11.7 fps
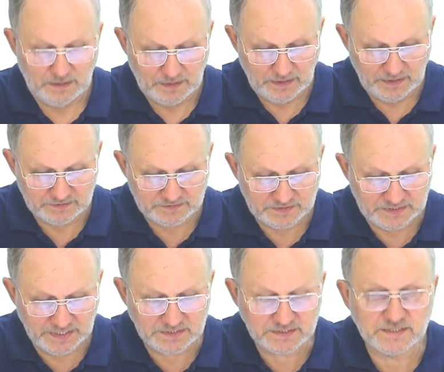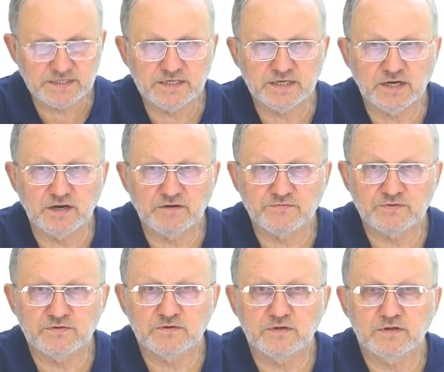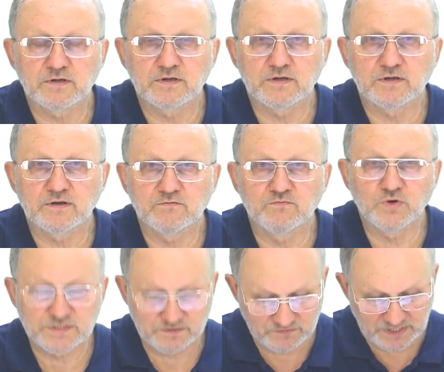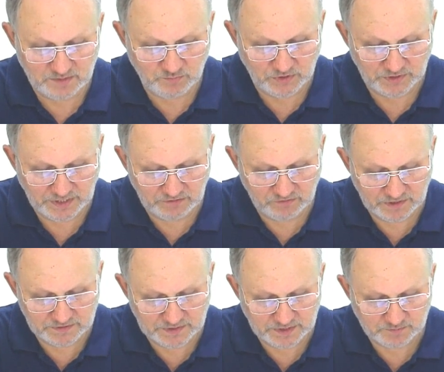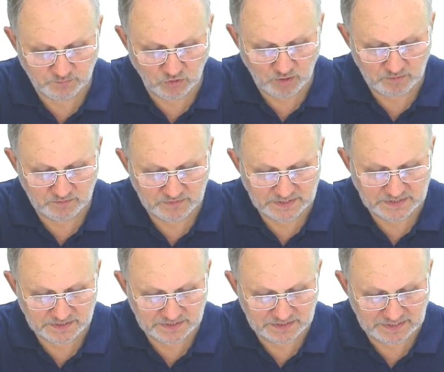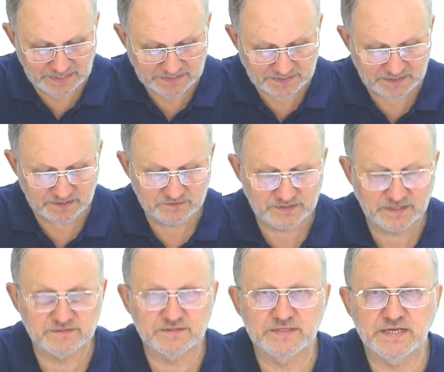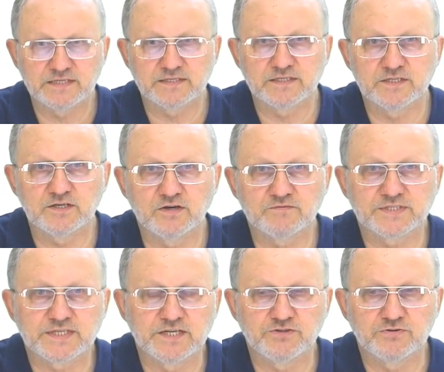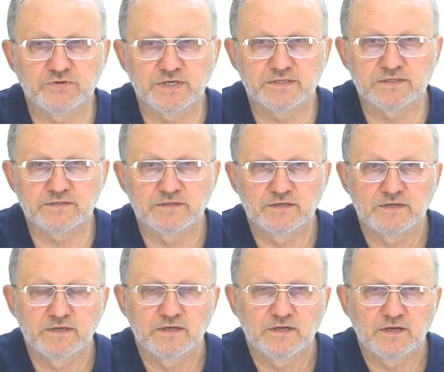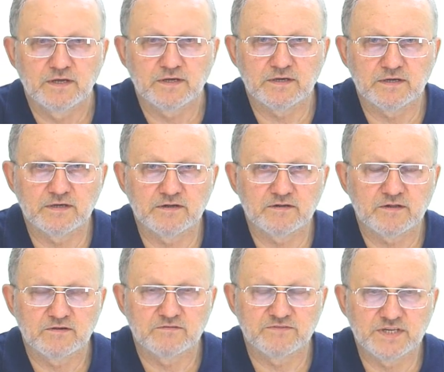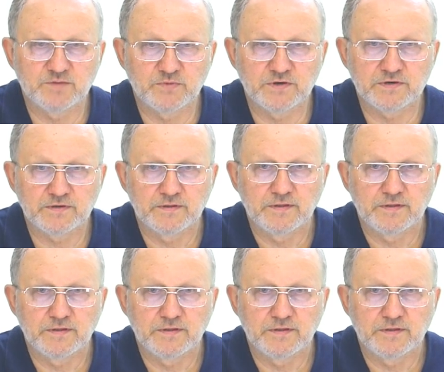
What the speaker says: And the density of water vapor given in this problem is less than the density of saturated vapor.